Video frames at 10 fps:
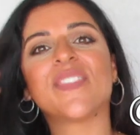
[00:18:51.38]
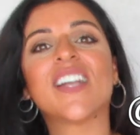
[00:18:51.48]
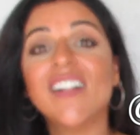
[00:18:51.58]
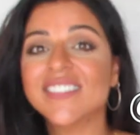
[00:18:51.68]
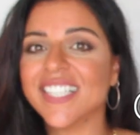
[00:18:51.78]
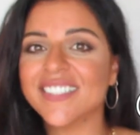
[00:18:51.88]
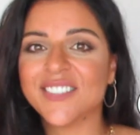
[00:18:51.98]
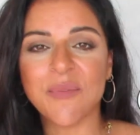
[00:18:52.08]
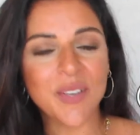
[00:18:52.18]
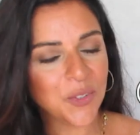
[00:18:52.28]
content,
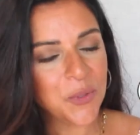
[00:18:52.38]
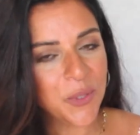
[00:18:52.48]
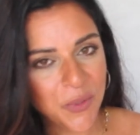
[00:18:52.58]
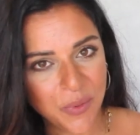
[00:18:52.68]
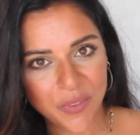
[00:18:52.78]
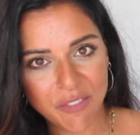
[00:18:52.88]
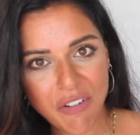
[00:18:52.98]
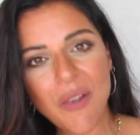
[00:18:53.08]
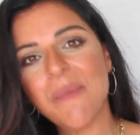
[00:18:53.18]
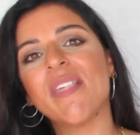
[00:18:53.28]
so make sure to
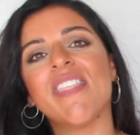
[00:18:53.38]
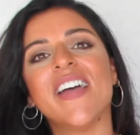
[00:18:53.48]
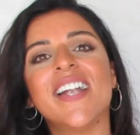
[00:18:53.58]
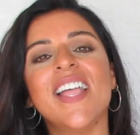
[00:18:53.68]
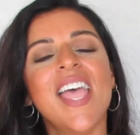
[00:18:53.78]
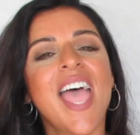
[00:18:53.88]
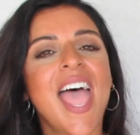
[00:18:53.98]
follow me there,